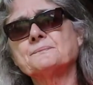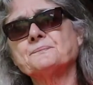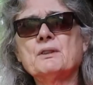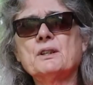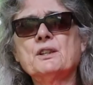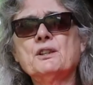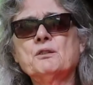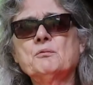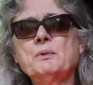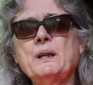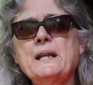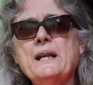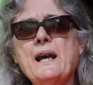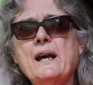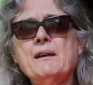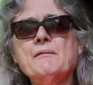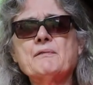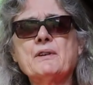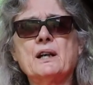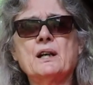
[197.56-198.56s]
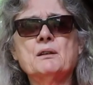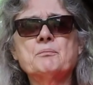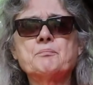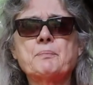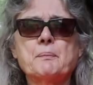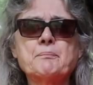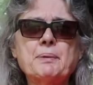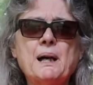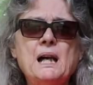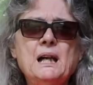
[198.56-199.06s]
here we have a
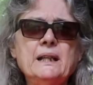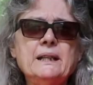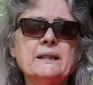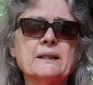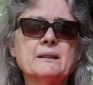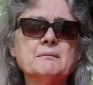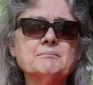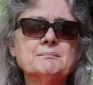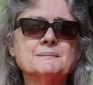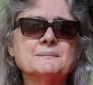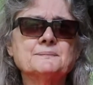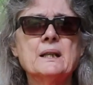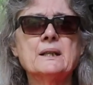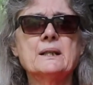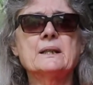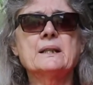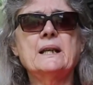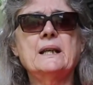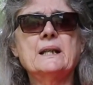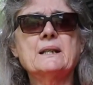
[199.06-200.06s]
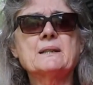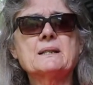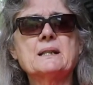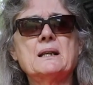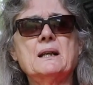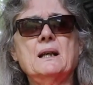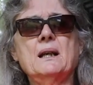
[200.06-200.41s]
papaya that,